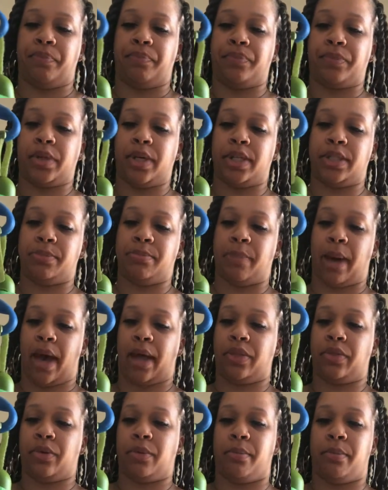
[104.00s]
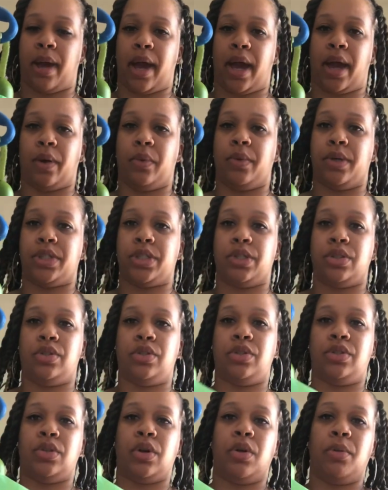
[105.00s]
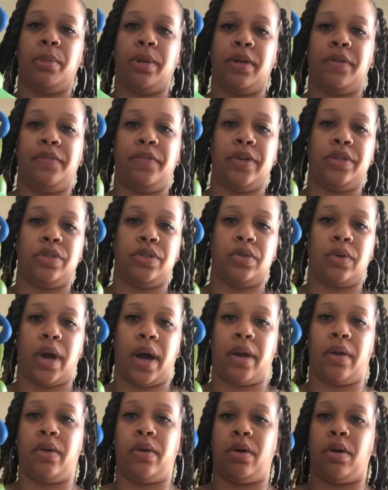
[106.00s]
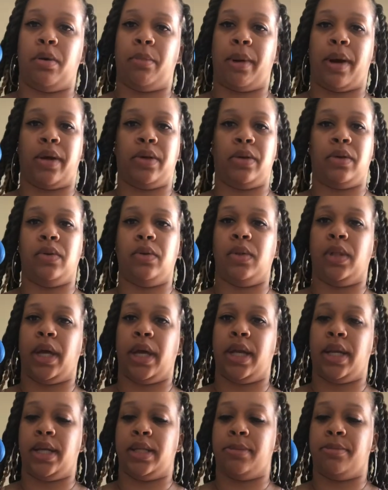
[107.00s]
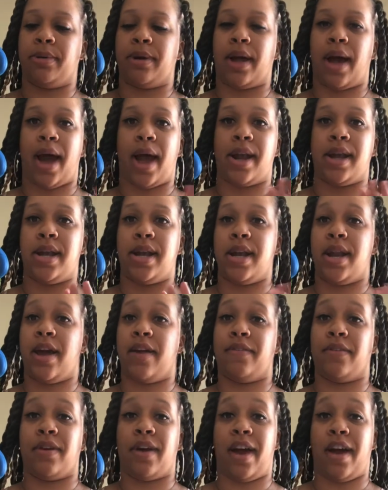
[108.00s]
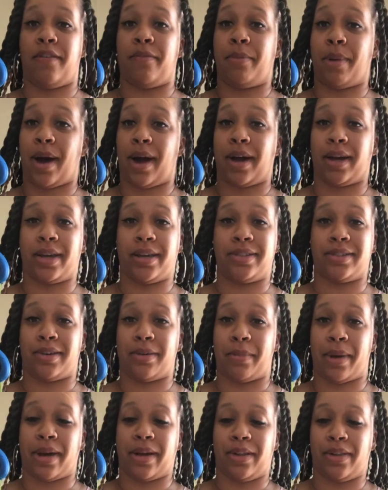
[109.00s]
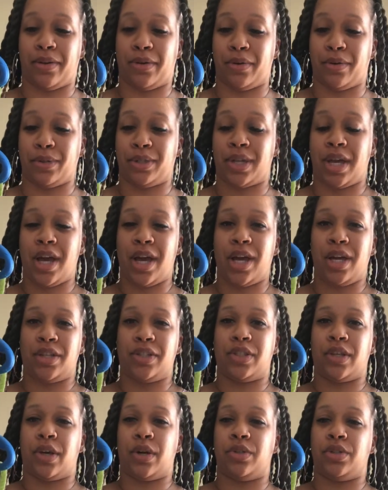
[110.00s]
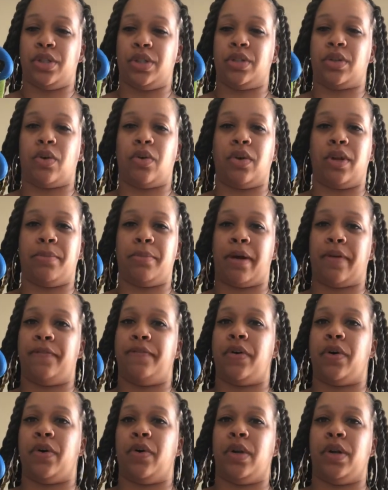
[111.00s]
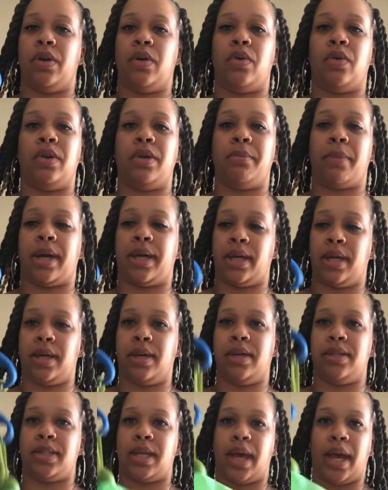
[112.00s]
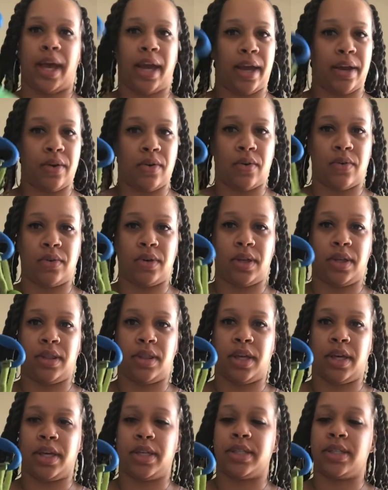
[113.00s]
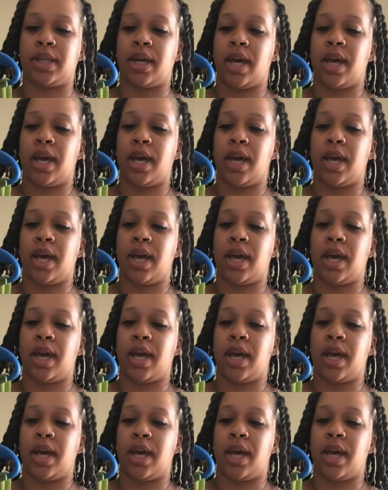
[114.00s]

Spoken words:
his bathroom bag, which is so beneficial. I don't know about you ladies, but I never have pockets on my clothes. So just holding my phone and holding my keys and holding this,